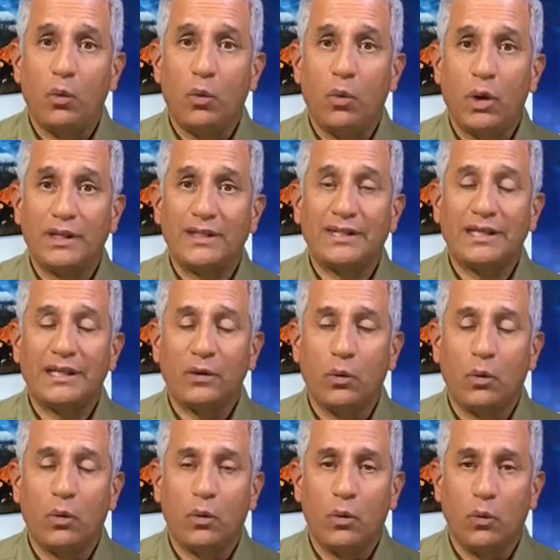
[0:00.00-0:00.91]

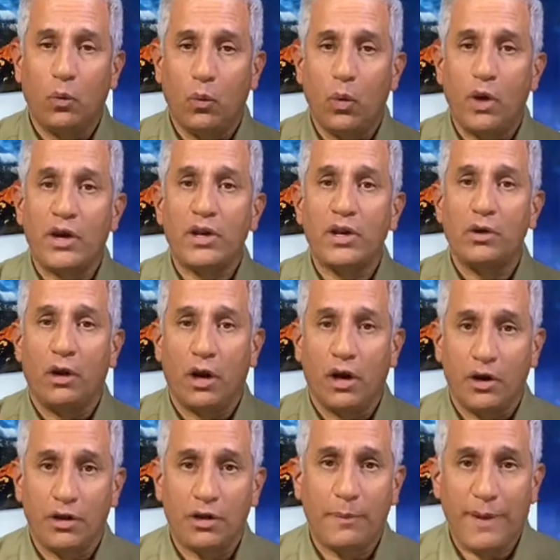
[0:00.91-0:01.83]
where you
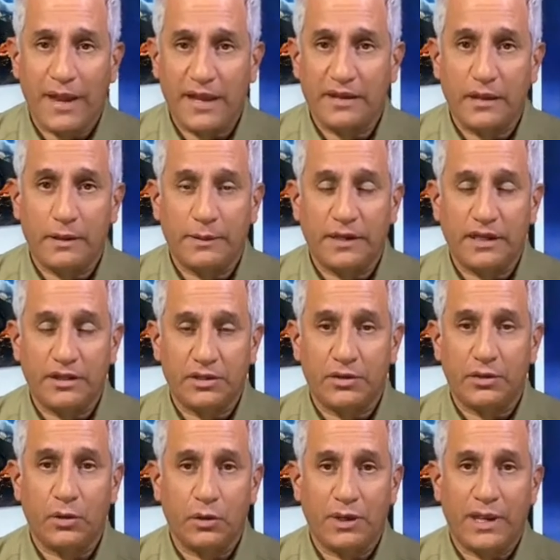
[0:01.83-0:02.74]
are in the pandemic in
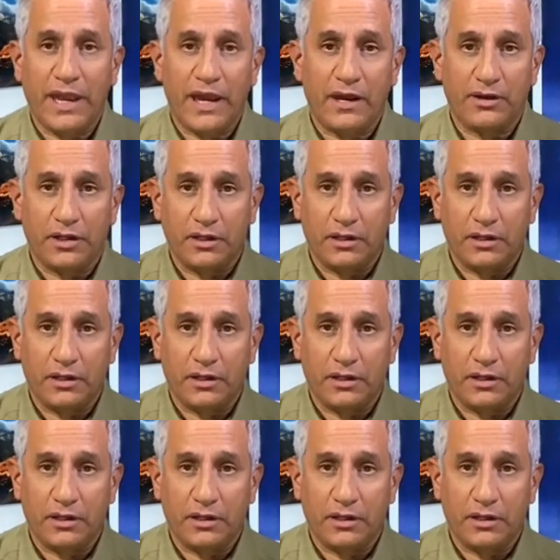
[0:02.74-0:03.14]
your own county.